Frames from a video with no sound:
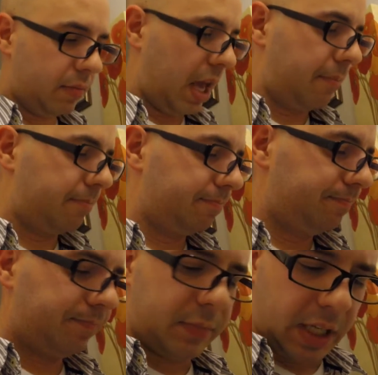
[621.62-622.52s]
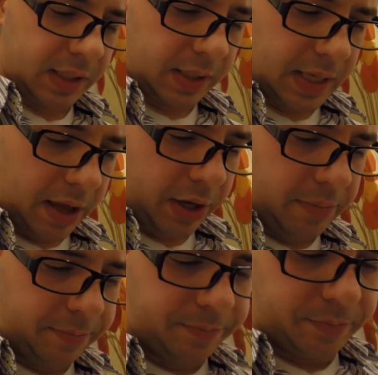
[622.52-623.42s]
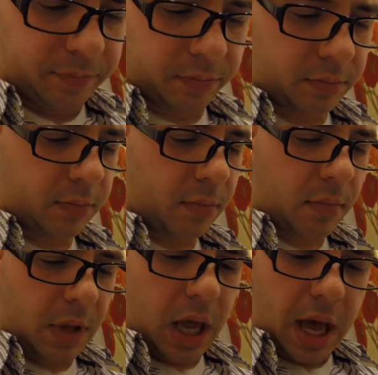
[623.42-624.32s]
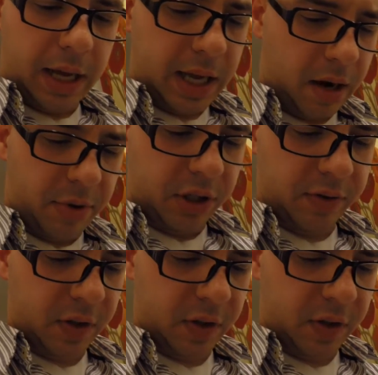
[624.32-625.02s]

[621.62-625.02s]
Yeah, that's the Stallion. I've got a bunch